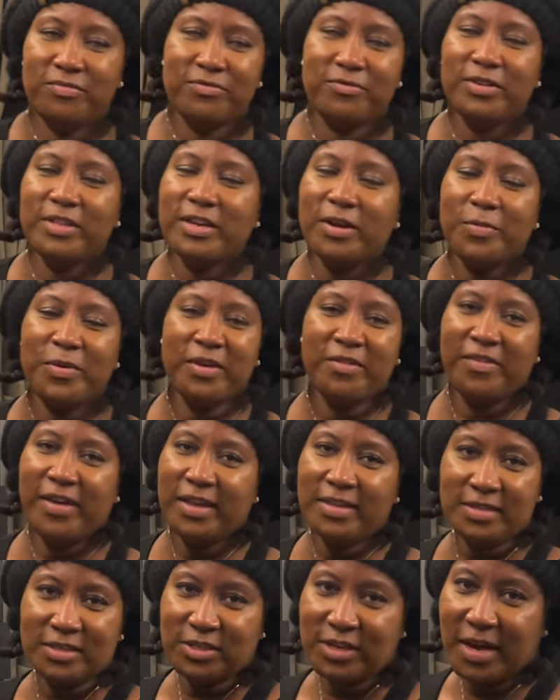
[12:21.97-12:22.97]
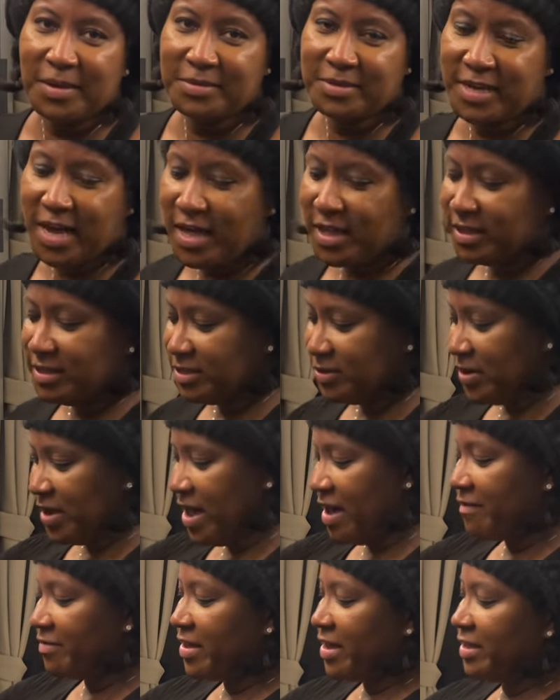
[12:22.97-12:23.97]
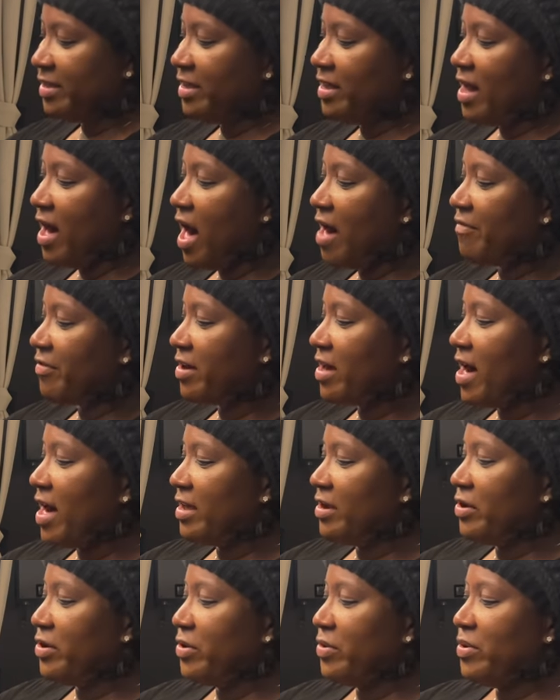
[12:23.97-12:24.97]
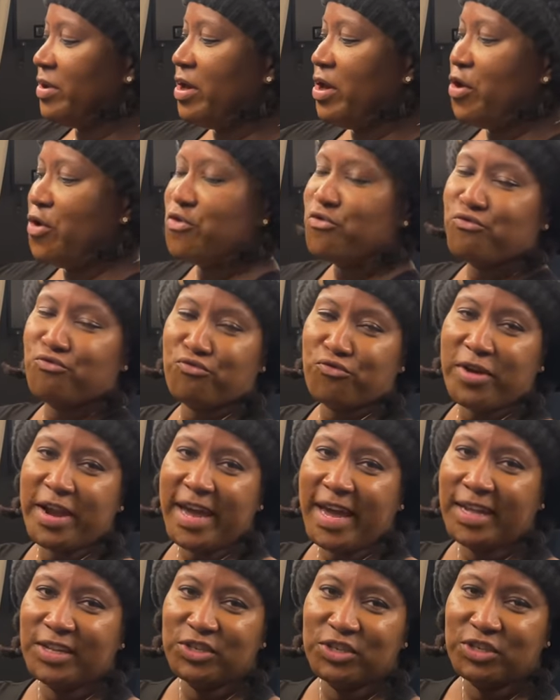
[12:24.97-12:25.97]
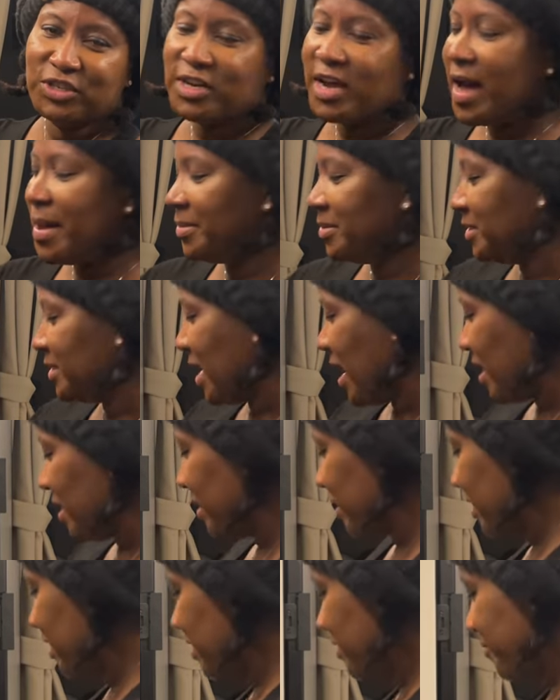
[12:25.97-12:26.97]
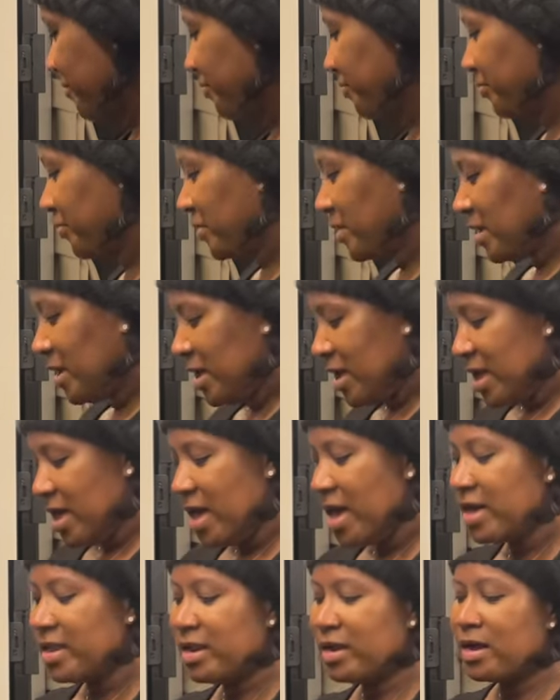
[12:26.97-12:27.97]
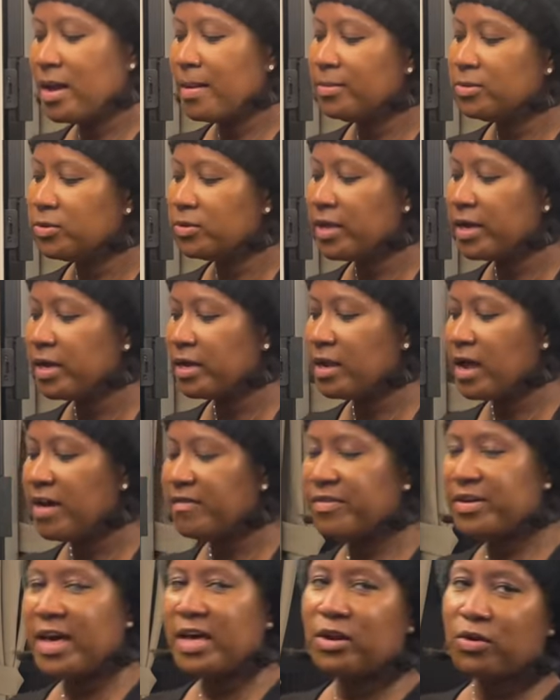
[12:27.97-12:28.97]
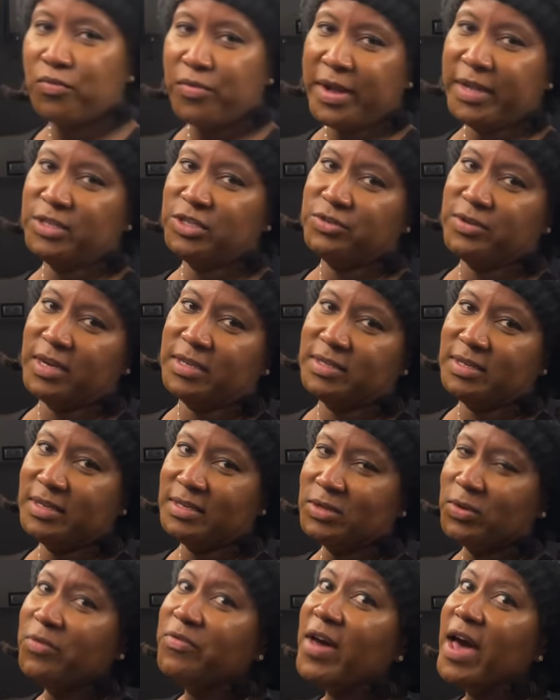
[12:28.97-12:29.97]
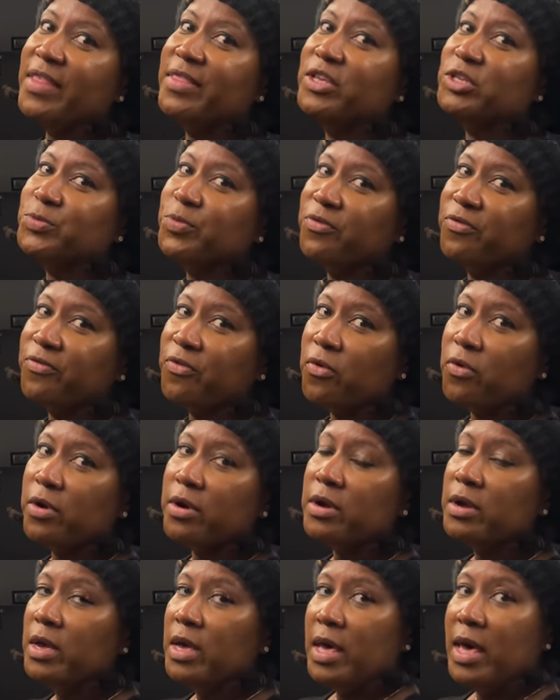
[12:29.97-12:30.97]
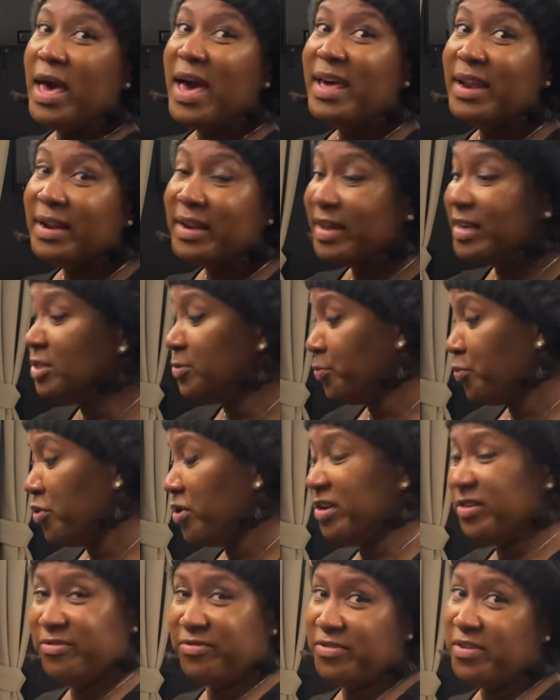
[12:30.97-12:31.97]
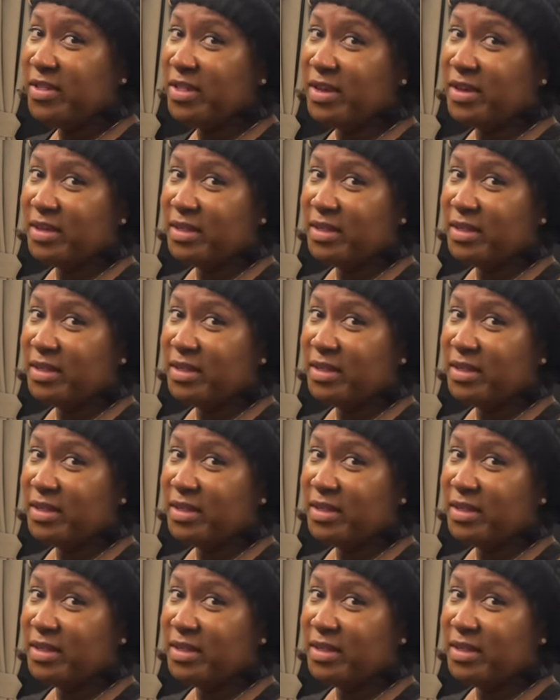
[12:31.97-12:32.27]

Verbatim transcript: really are big fans of chopped salad. So I have like the avocado ranch chopped salad. And it comes with like an avocado ranch dressing. So we've had this before and it is pretty filling.